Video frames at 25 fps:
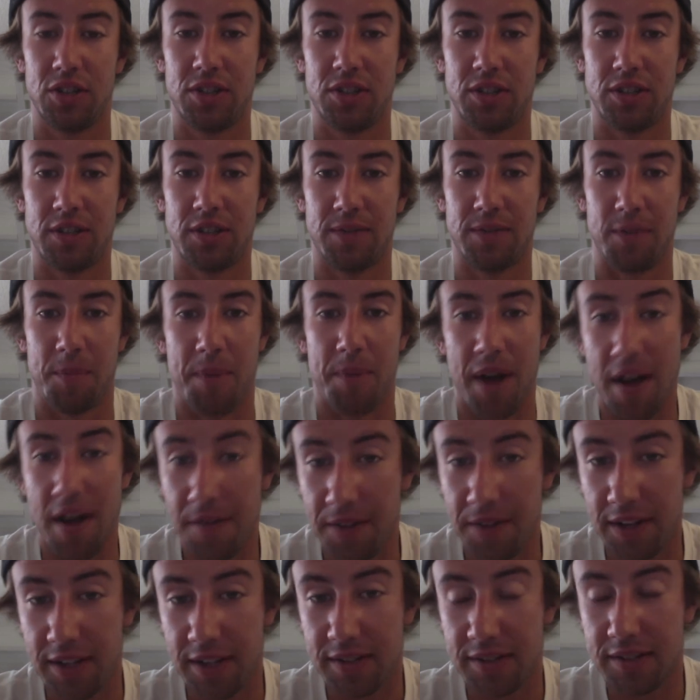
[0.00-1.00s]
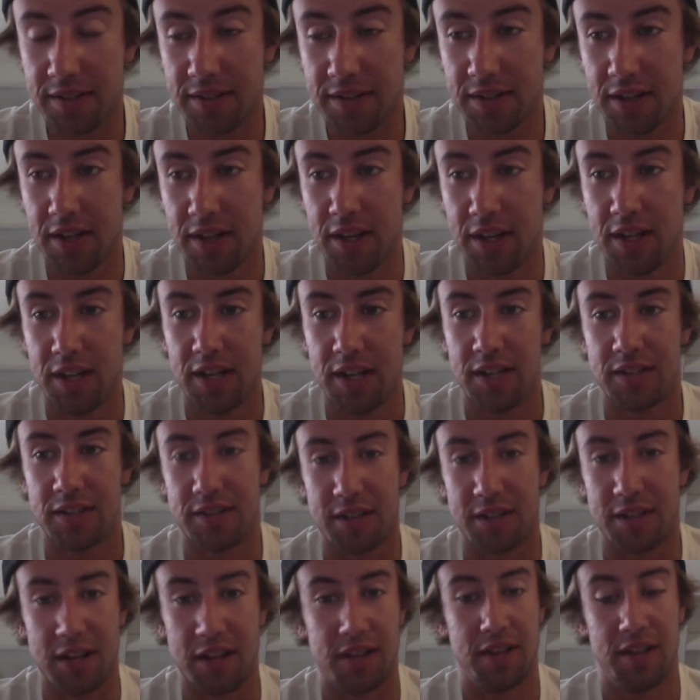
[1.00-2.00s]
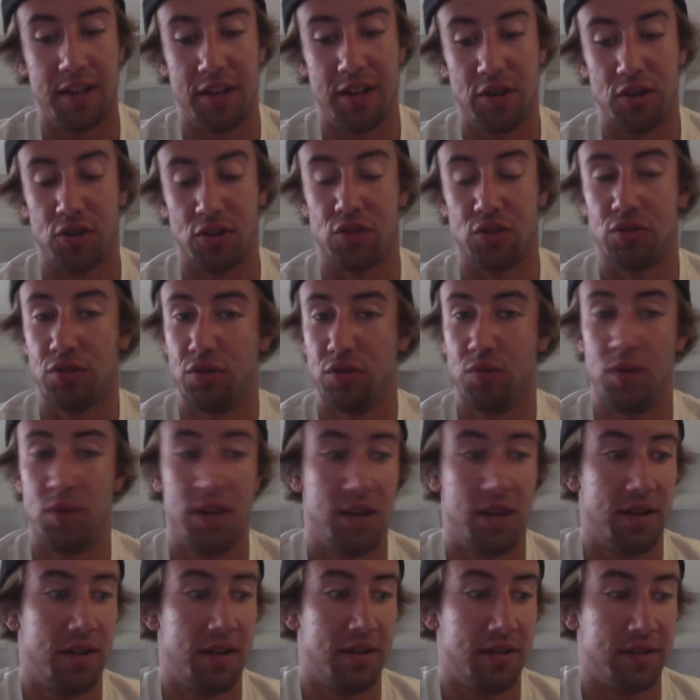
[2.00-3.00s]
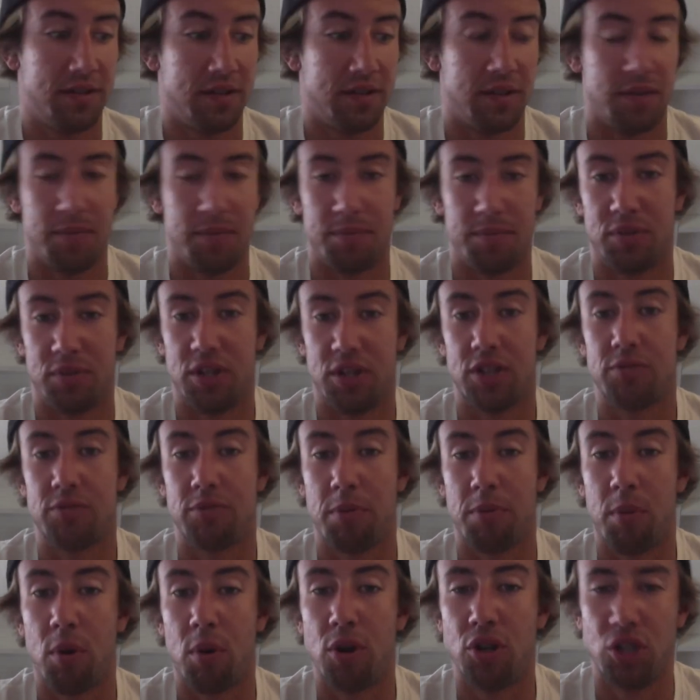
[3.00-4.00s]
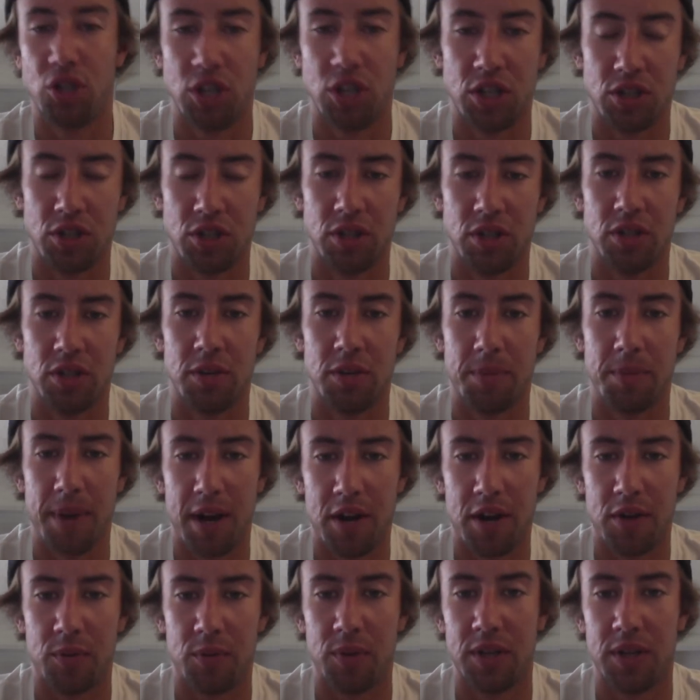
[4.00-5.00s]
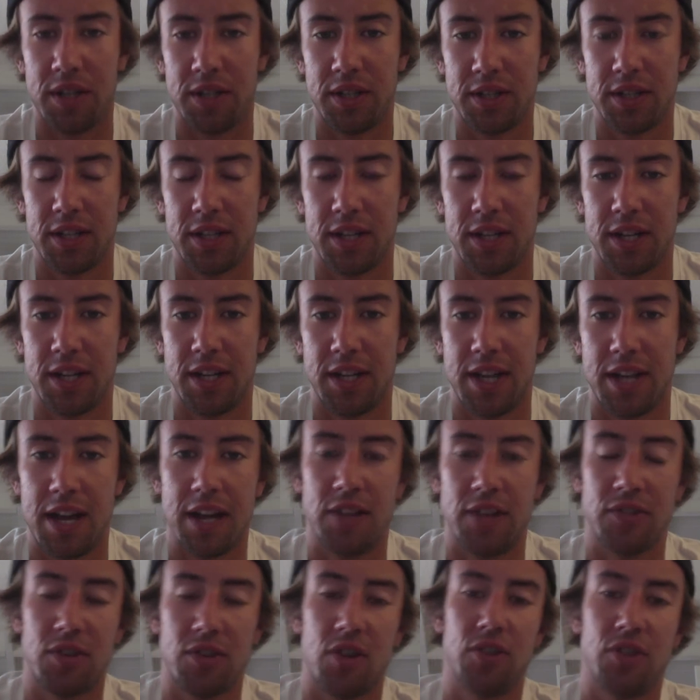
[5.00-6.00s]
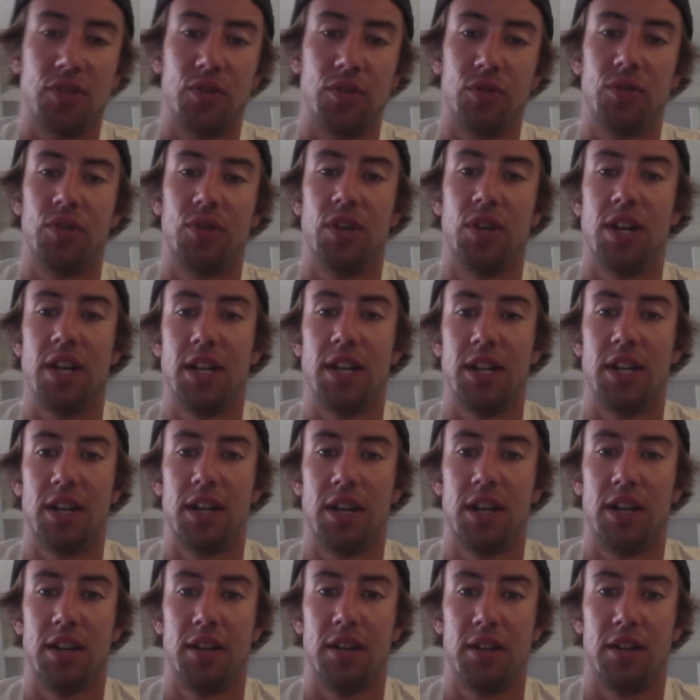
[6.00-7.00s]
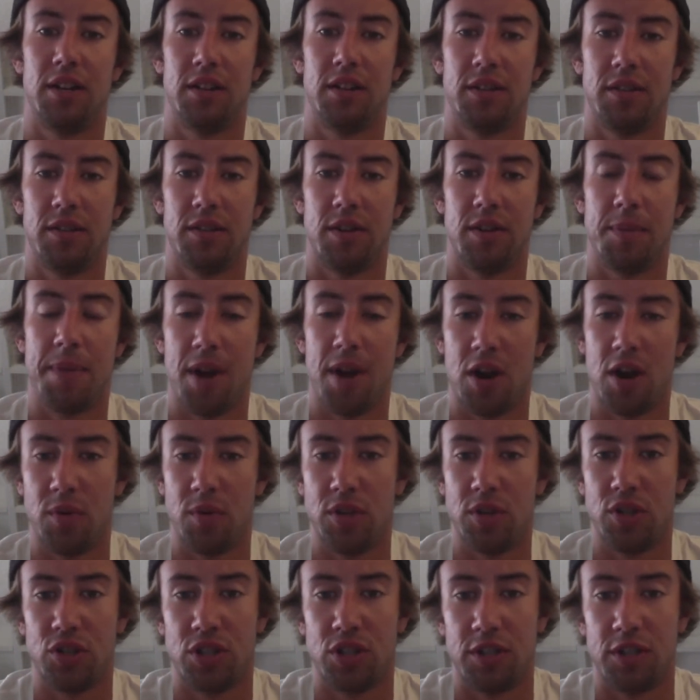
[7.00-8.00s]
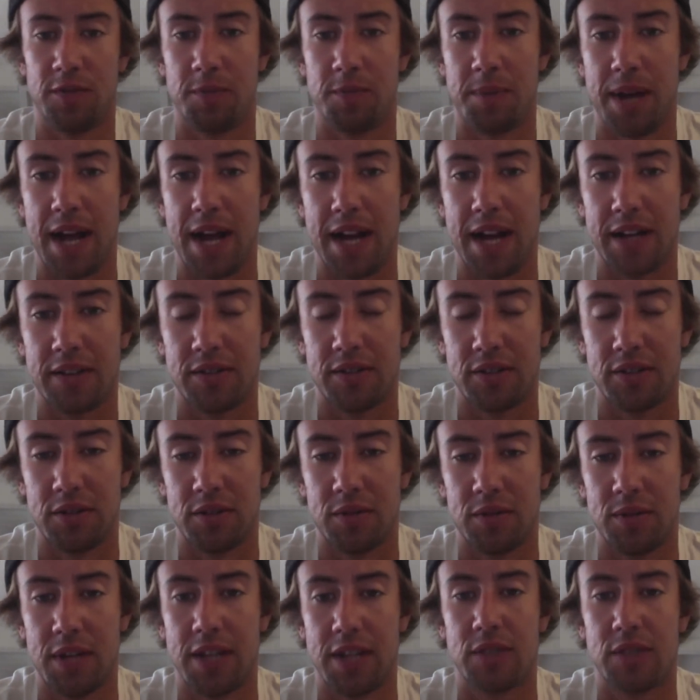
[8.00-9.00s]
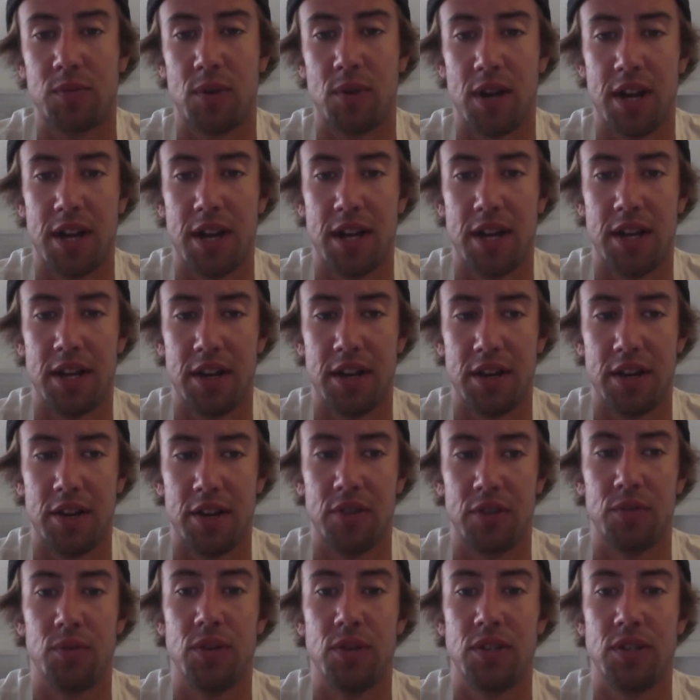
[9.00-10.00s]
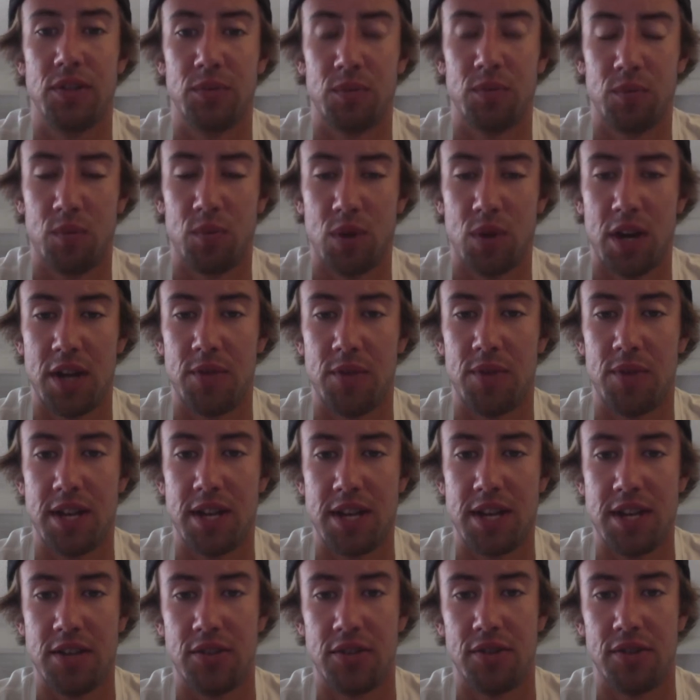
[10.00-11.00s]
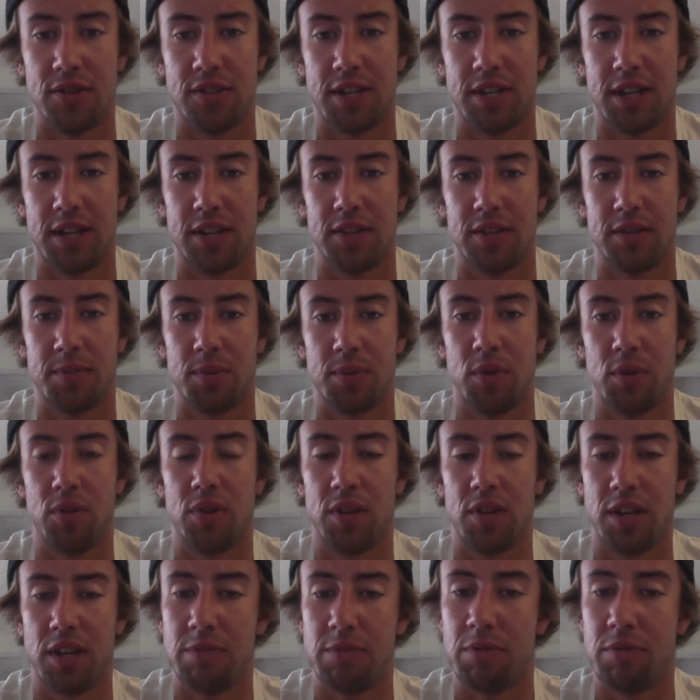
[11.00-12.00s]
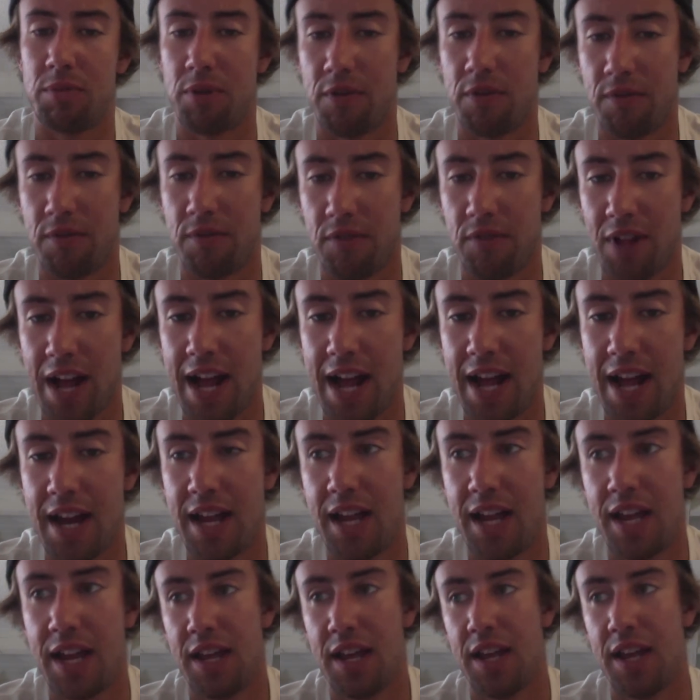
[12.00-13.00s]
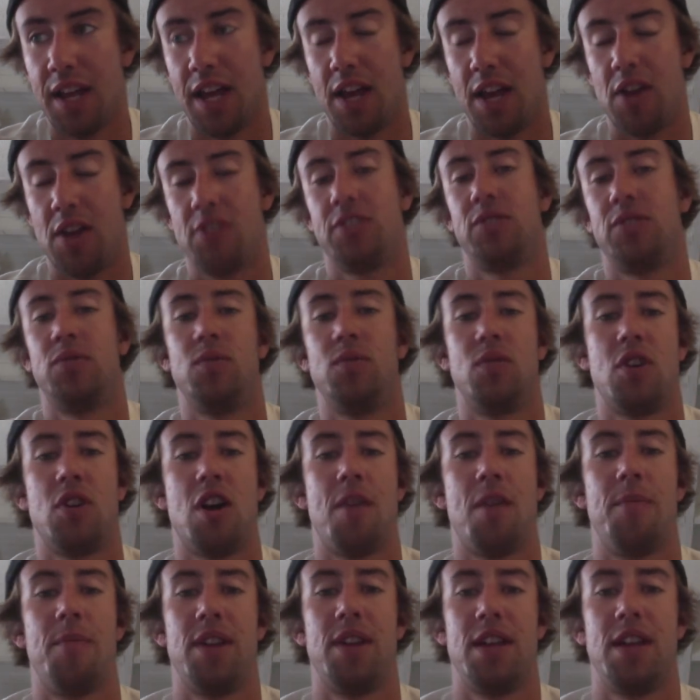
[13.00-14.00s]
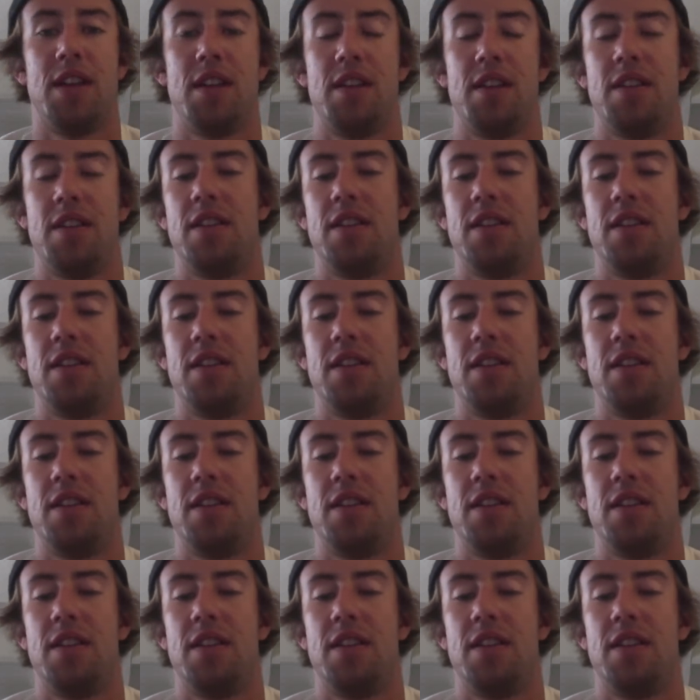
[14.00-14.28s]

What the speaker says: is if a puff hits, suddenly your true wind is disproportionate to your apparent wind, and that is also creating an apparent wind shift back. So that's why another reason why you want to ease your sails, both to keep the boat flat and also to accommodate